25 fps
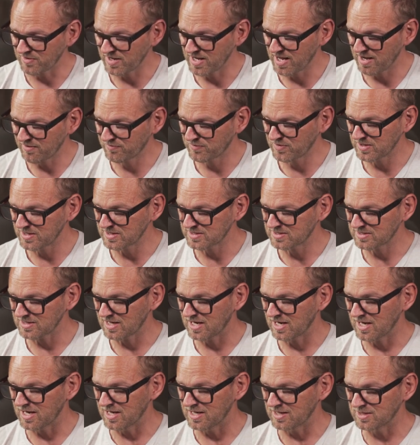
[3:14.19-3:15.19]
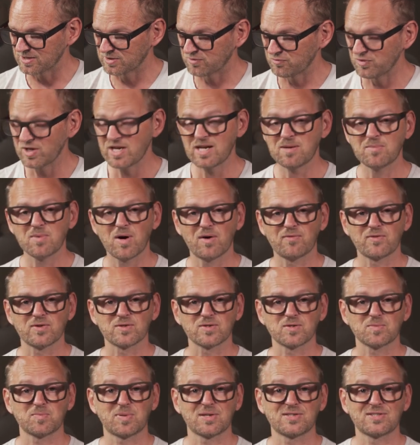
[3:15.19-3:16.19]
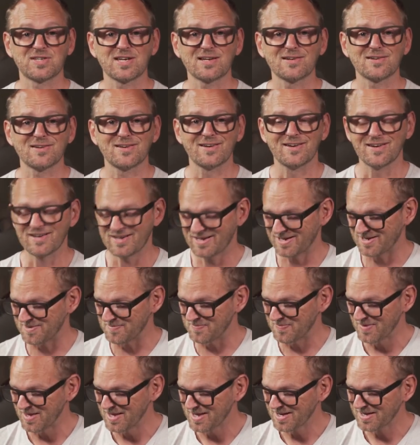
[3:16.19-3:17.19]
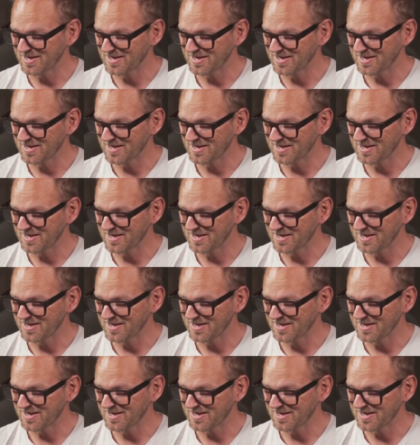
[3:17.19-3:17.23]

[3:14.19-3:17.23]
I have this uh, dream of a particular um,